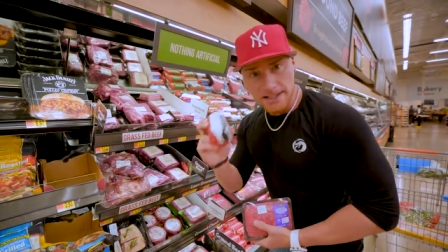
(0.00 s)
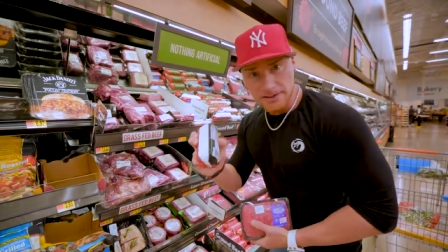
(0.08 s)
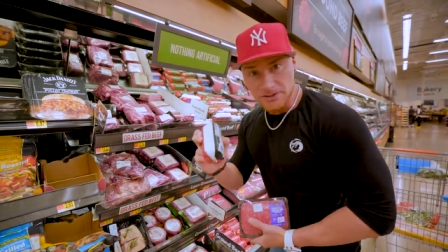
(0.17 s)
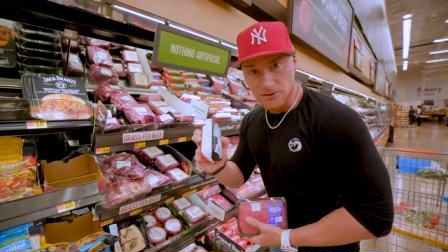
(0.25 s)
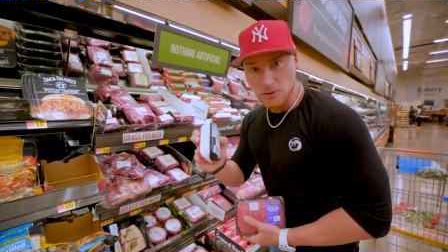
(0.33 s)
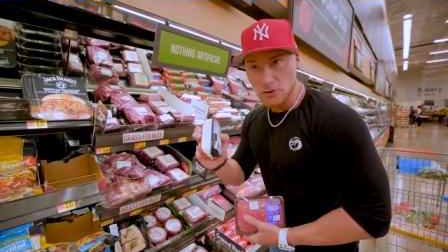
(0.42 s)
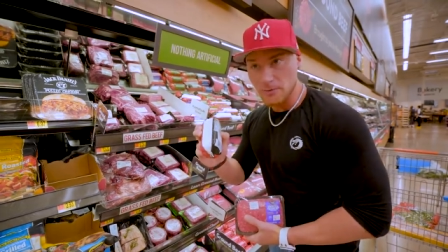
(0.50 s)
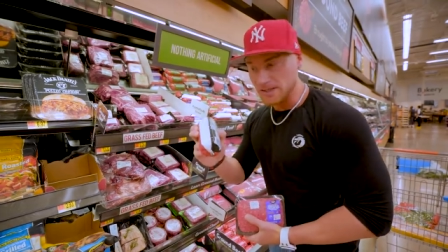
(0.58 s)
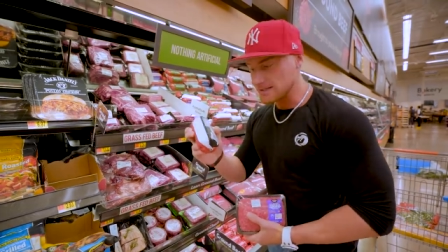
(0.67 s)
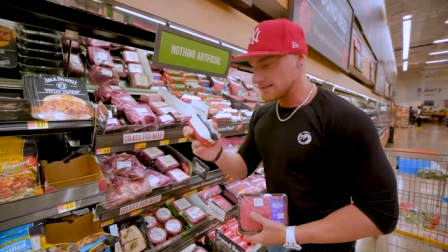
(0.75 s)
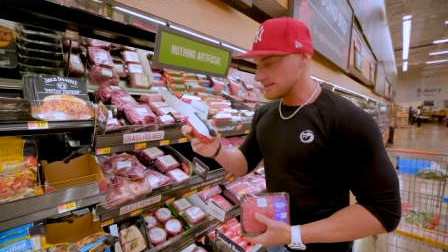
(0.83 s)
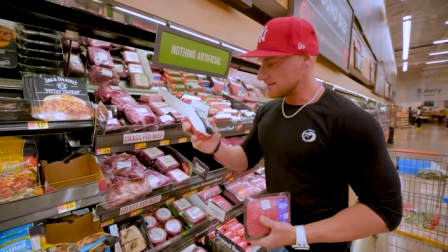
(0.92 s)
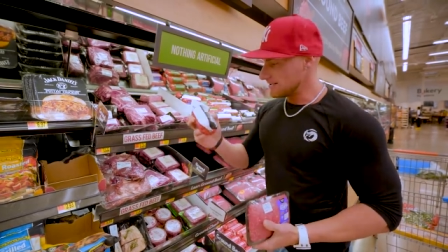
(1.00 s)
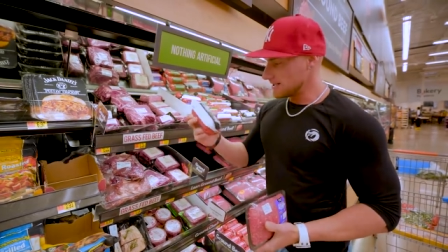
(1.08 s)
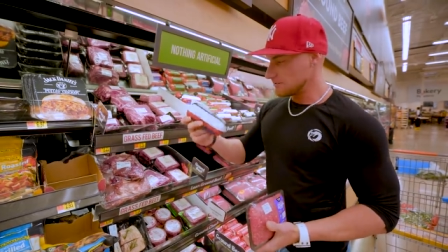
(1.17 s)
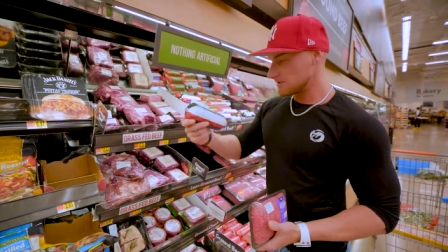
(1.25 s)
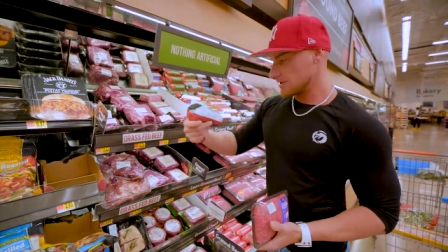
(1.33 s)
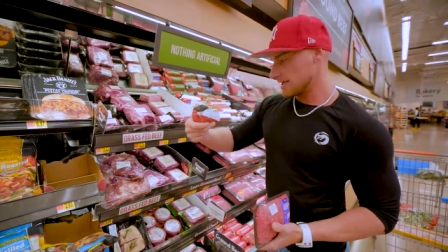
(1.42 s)
it in the tube, it
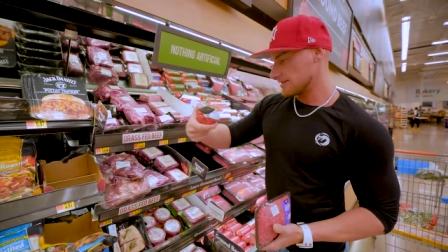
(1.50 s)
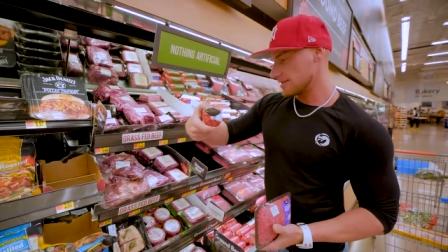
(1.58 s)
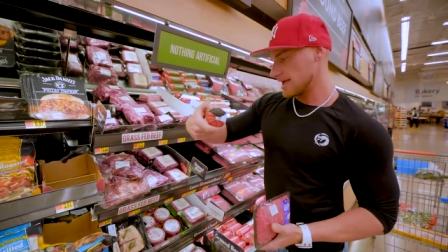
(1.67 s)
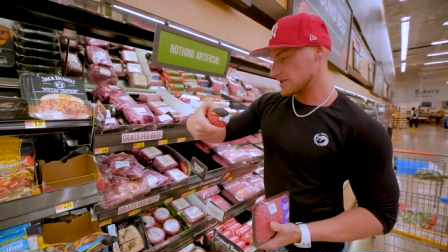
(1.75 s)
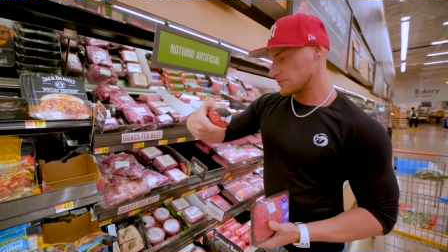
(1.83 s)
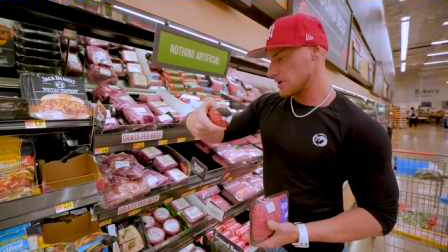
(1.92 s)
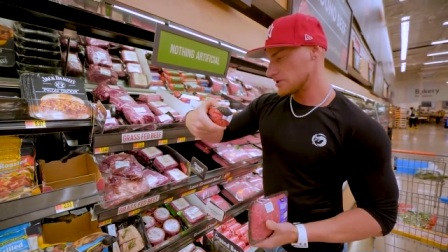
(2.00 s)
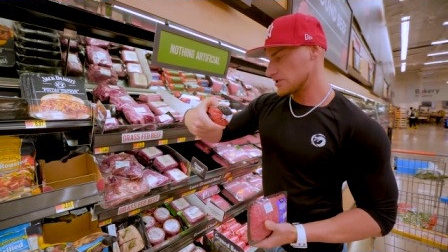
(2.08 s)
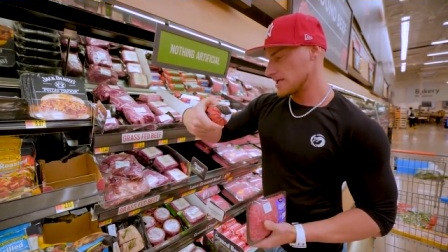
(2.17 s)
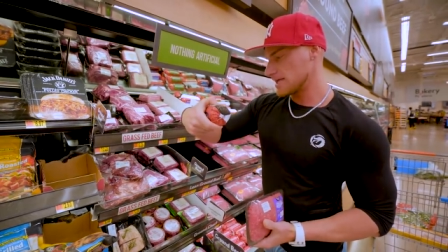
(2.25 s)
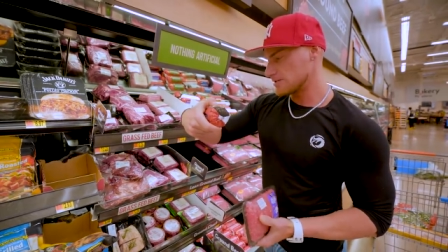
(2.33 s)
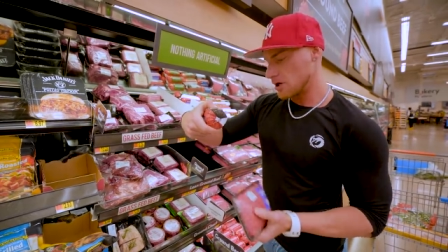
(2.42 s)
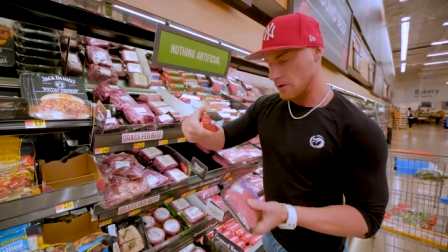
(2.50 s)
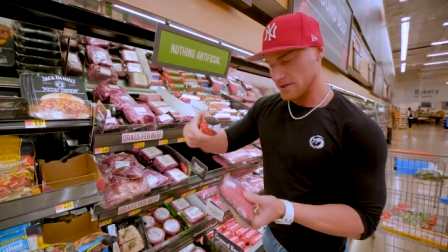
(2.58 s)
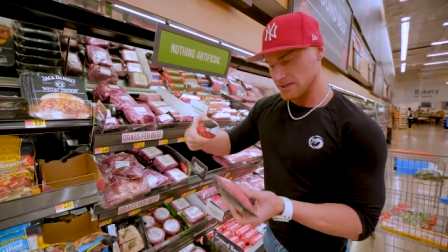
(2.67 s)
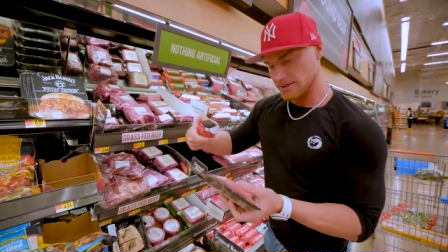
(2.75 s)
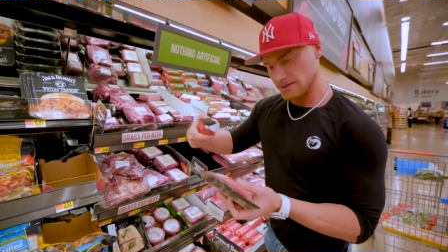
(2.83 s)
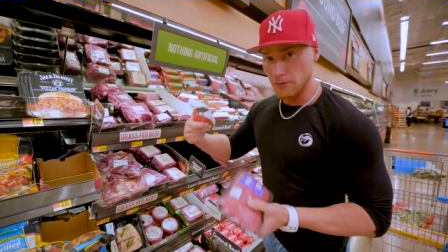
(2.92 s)
seems like the expiration date's
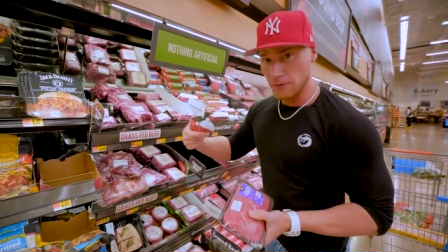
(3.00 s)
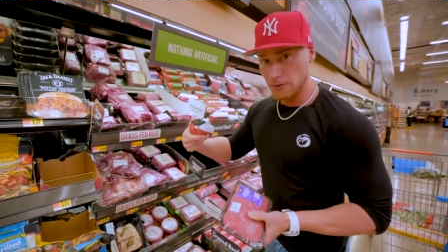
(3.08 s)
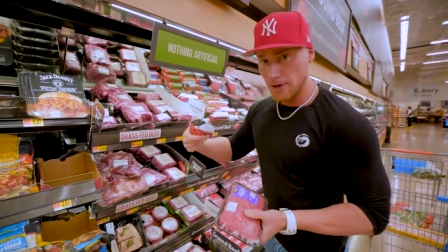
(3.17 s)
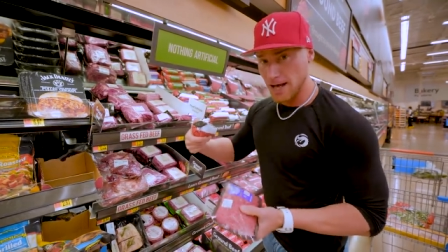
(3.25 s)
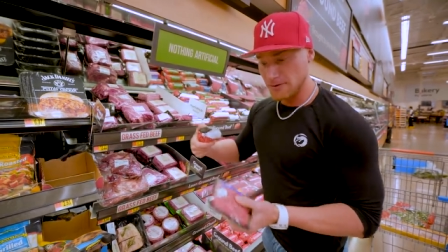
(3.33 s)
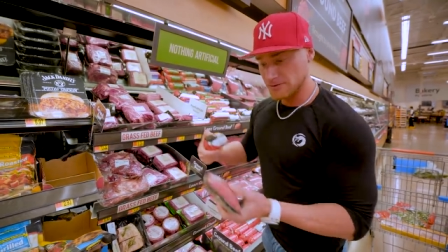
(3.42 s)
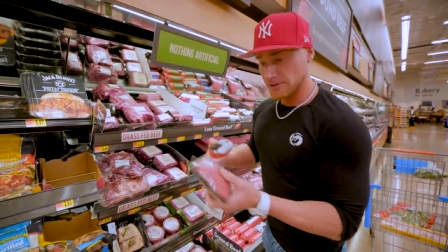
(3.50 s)
always further out.